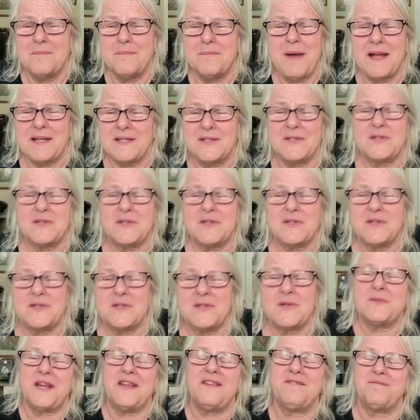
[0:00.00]
my
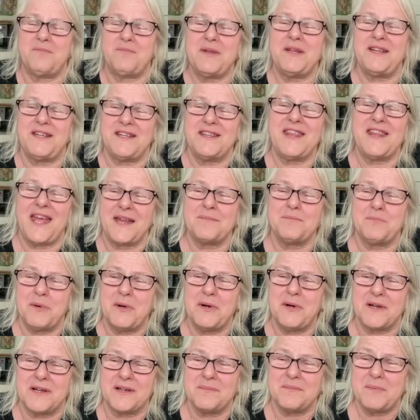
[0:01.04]
stories would have been in
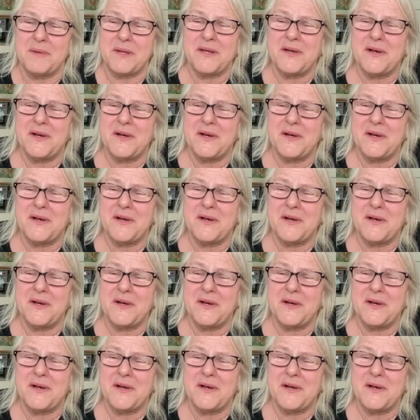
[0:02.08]
that book,